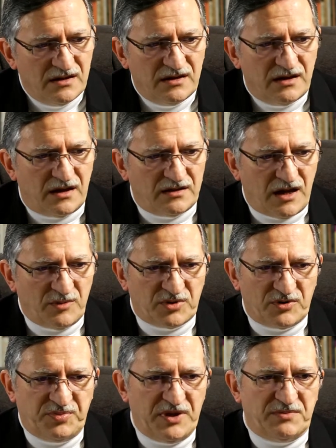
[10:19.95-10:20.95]
A number
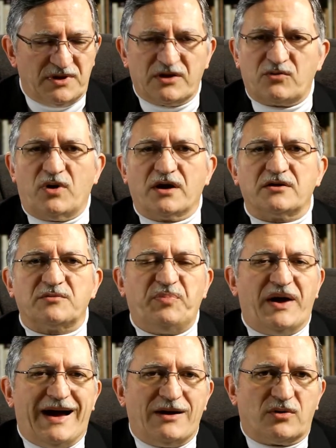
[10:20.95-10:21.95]
of people have acquired
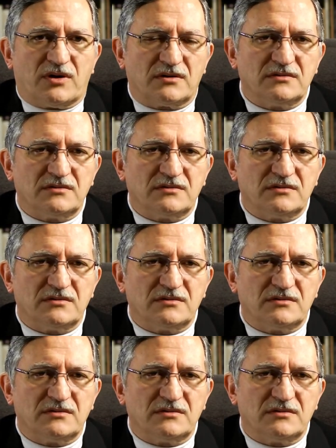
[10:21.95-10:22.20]
power